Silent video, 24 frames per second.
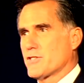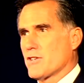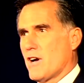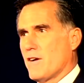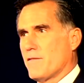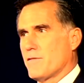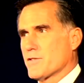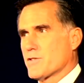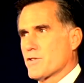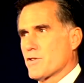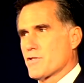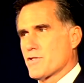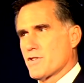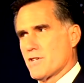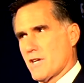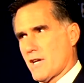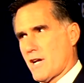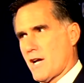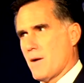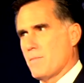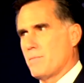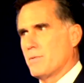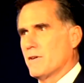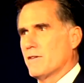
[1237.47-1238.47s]
officers and a
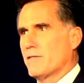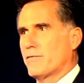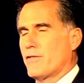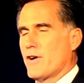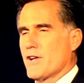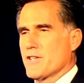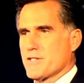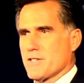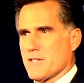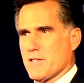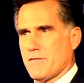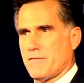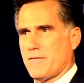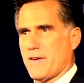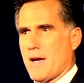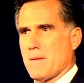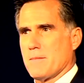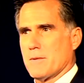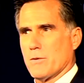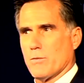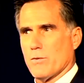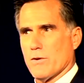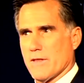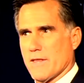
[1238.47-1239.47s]
couple of friends of the
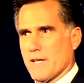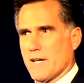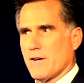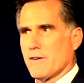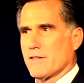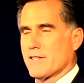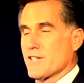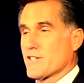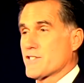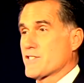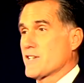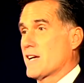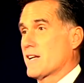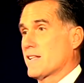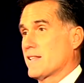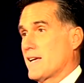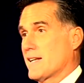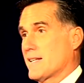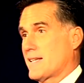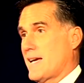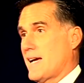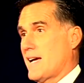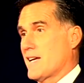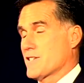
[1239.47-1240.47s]
family were there at the side of
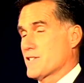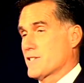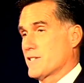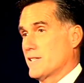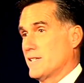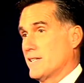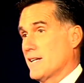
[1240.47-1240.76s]
that casket.